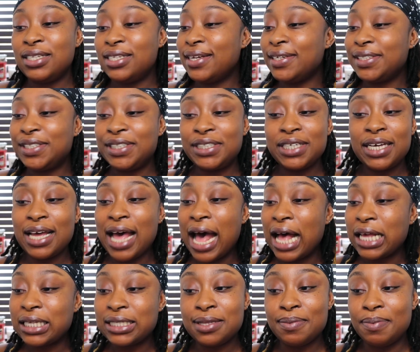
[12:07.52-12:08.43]
this shit
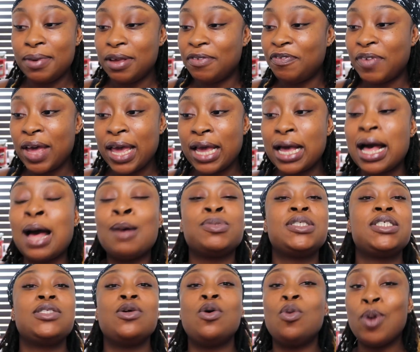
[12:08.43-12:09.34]
has to be fake.
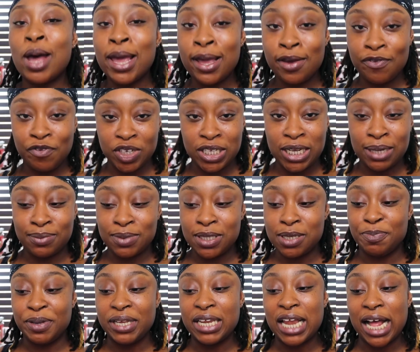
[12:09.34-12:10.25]
I'm still waiting for them
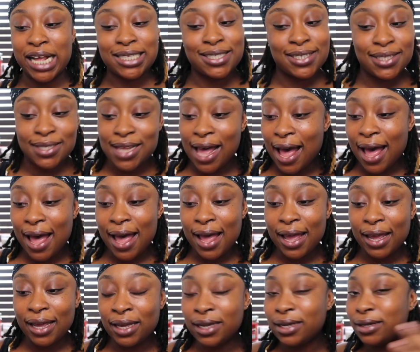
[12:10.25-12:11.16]
to be like,
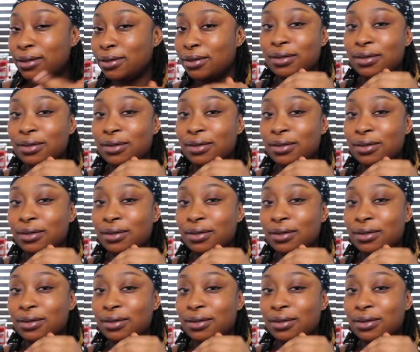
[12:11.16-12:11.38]
psych.